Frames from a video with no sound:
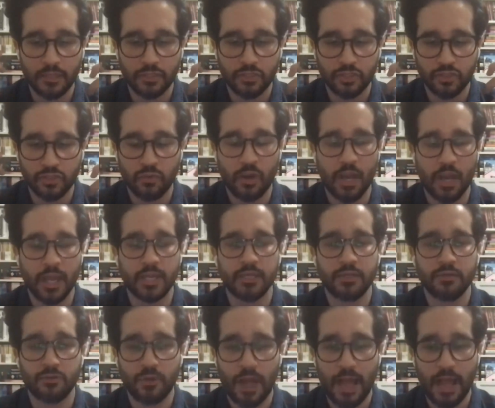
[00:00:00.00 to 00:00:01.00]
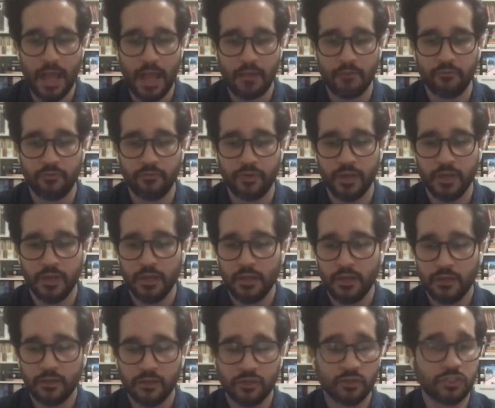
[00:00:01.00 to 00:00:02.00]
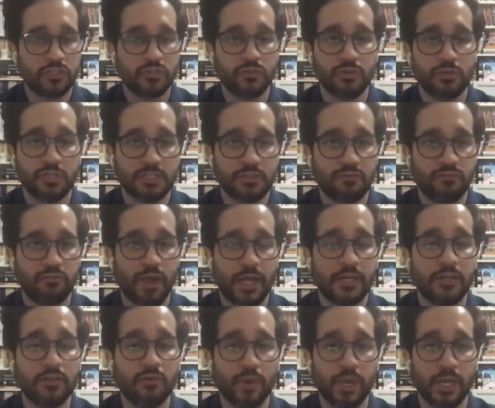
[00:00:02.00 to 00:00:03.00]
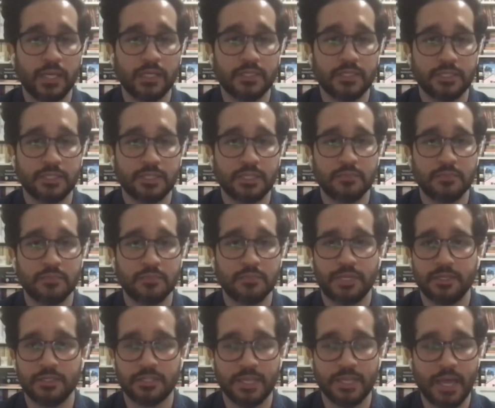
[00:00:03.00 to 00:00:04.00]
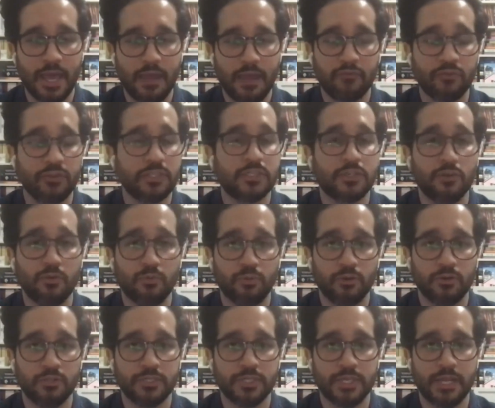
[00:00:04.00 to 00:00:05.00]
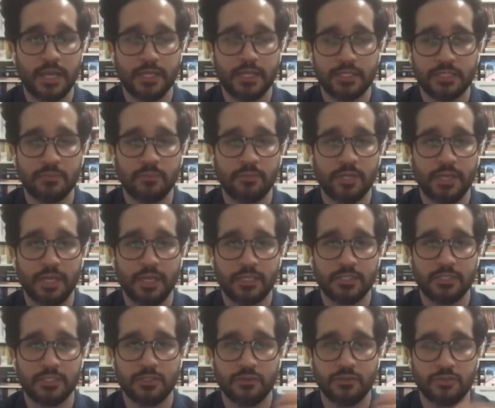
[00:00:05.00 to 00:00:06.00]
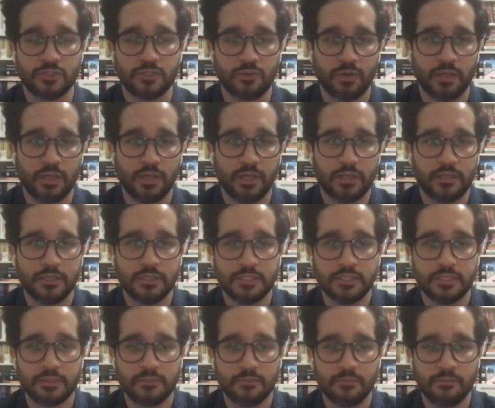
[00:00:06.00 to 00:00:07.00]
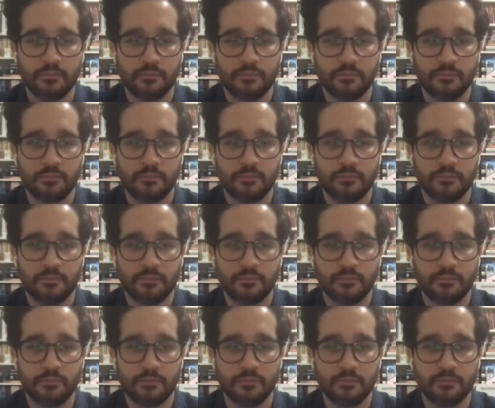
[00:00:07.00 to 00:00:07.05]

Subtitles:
try to have your students find a way into this because every single person has some connection to a story like this.